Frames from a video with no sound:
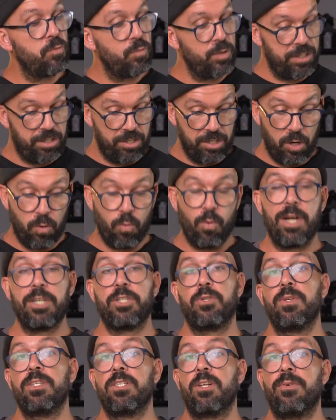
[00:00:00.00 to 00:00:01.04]
which the
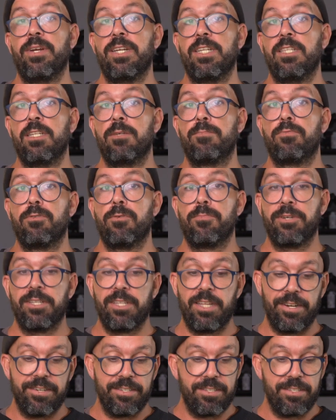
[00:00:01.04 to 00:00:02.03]
Quattro is already their proprietary